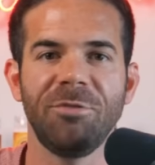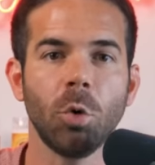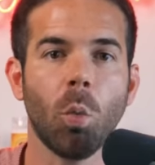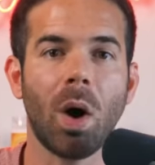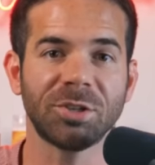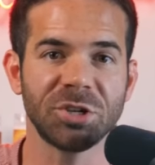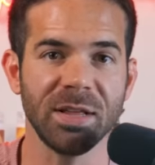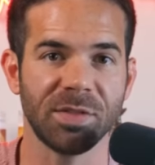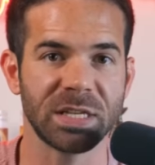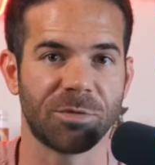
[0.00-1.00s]
If you're
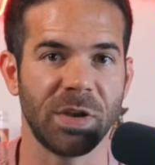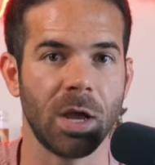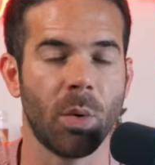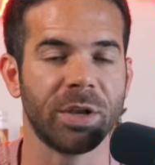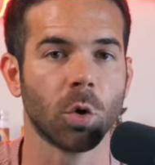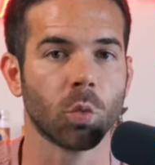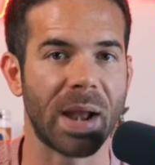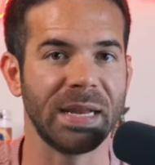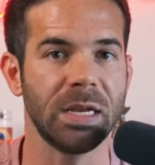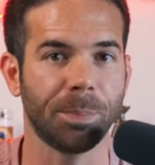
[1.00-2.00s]
watching this video and you're
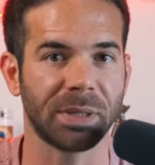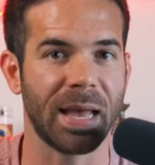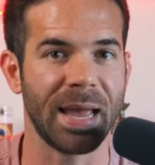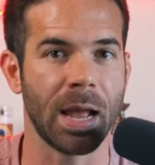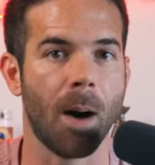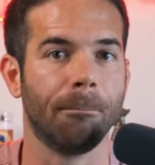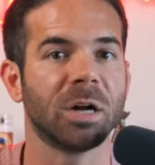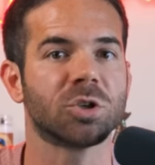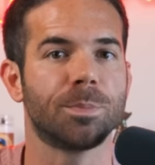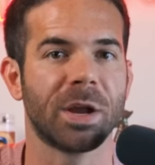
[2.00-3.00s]
ready to play a
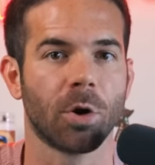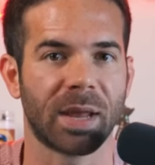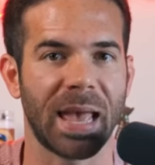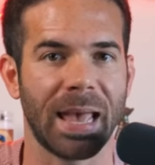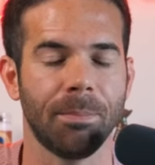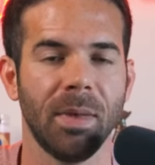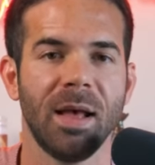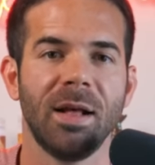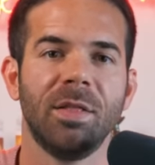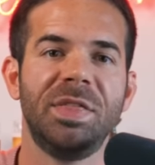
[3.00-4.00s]
much bigger game,
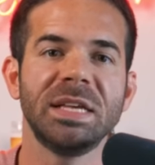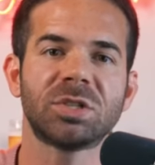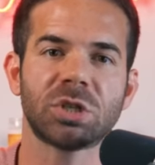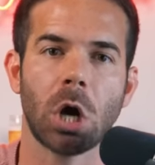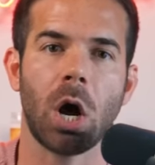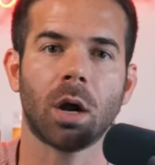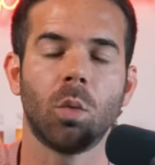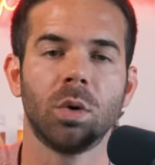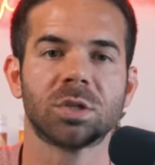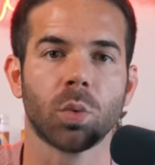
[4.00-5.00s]
this talk
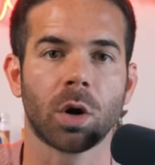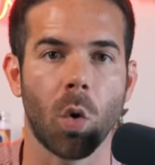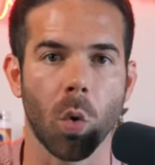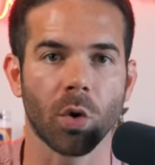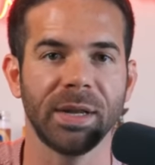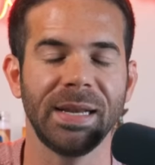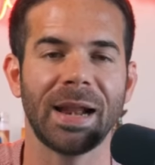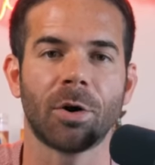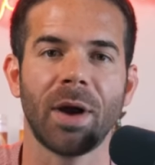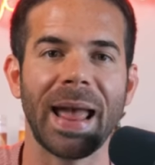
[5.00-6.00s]
was recorded
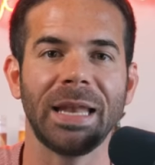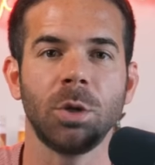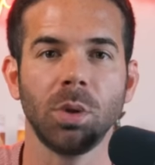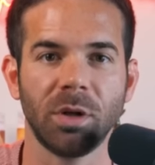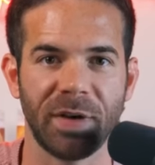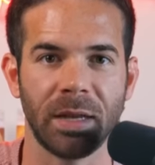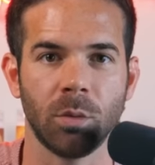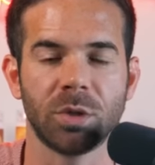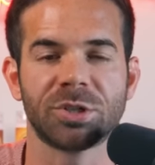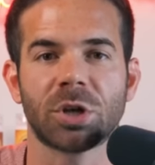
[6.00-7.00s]
at our annual event,
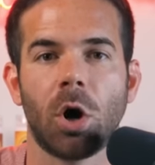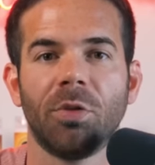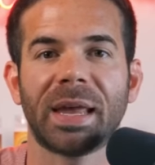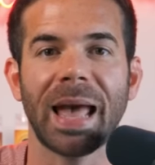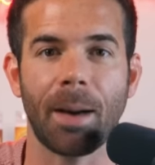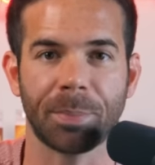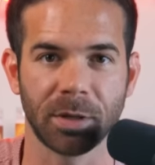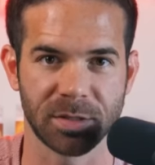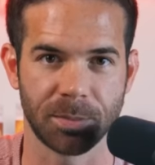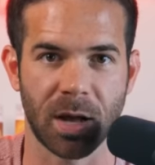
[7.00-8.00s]
which is called the
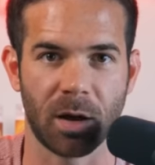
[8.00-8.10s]
Capitalism